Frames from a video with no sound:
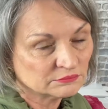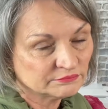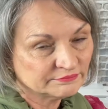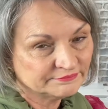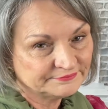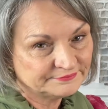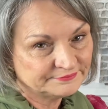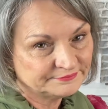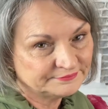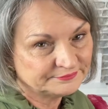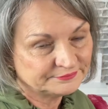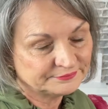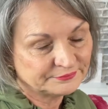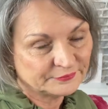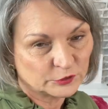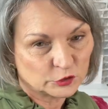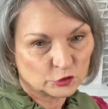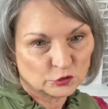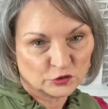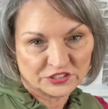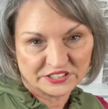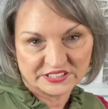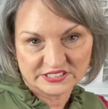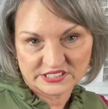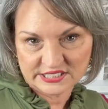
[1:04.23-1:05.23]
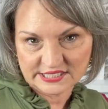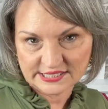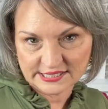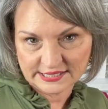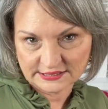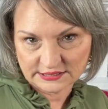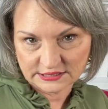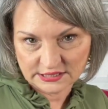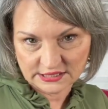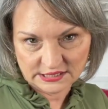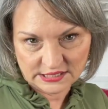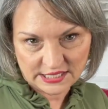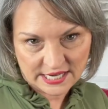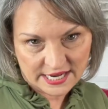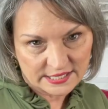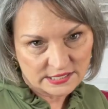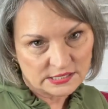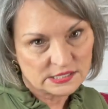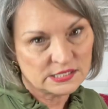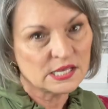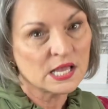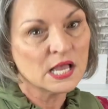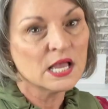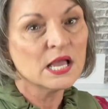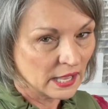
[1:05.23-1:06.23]
mm, 30 to 60
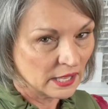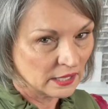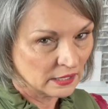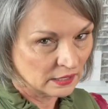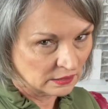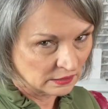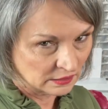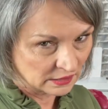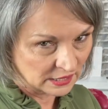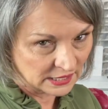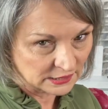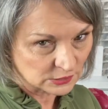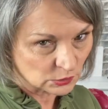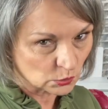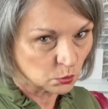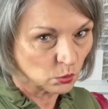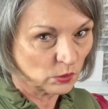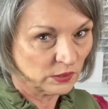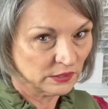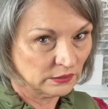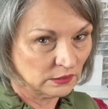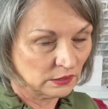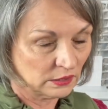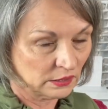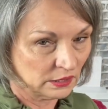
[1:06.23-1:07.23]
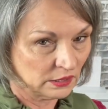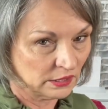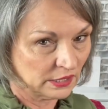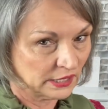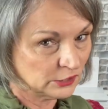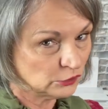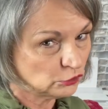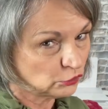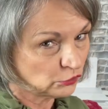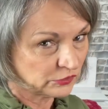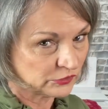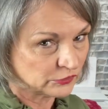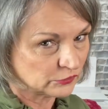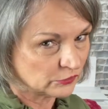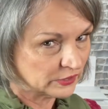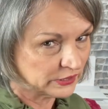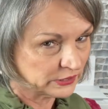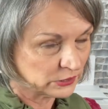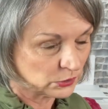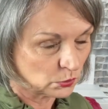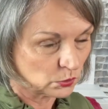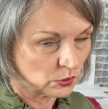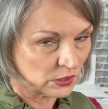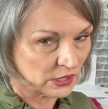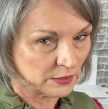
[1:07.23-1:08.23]
days. And that's when the interest
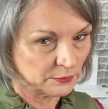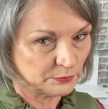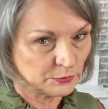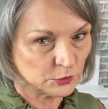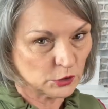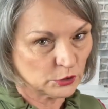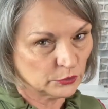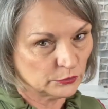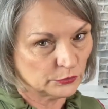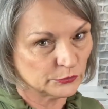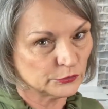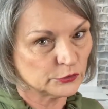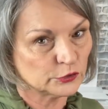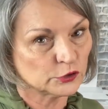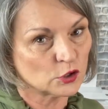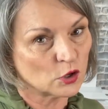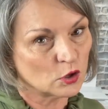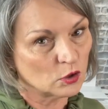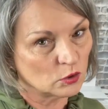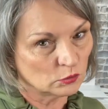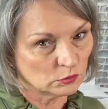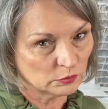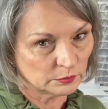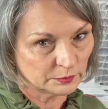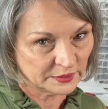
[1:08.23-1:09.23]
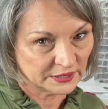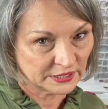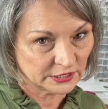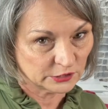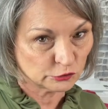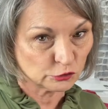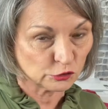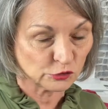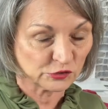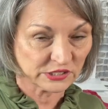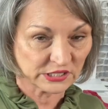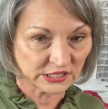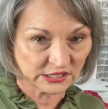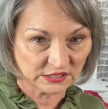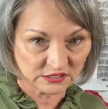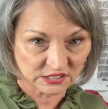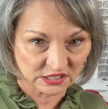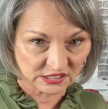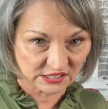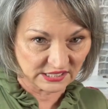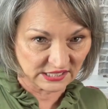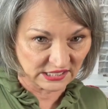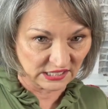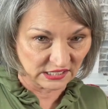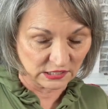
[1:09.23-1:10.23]
rates went up too. So it'll be interesting
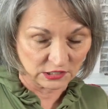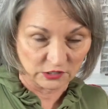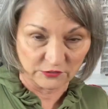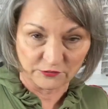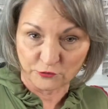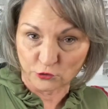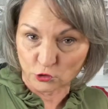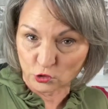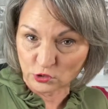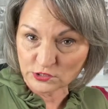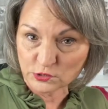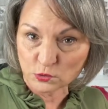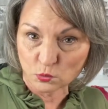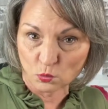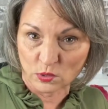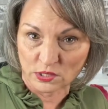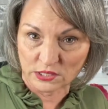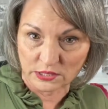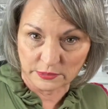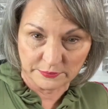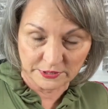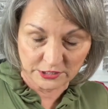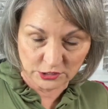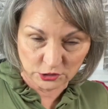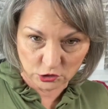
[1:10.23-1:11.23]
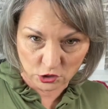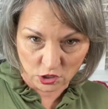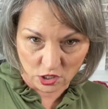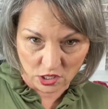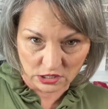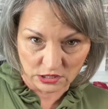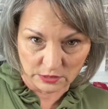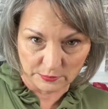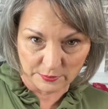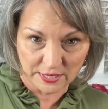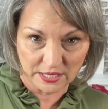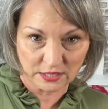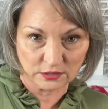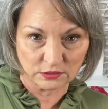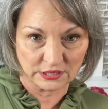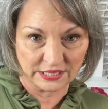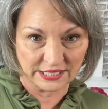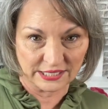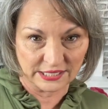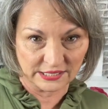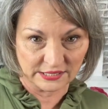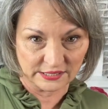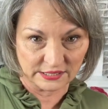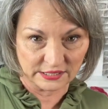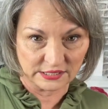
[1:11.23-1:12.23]
to see. The first one I'm going to talk about
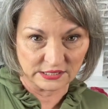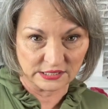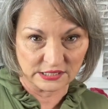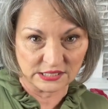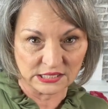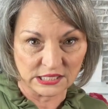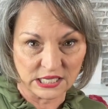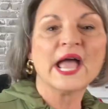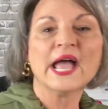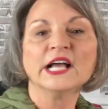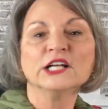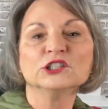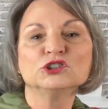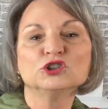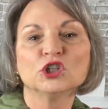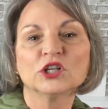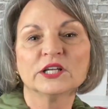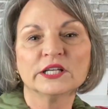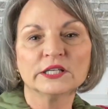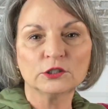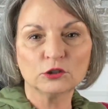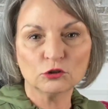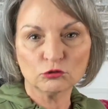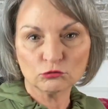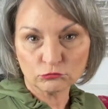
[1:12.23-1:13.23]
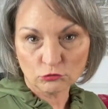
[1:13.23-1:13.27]
is Edge Hill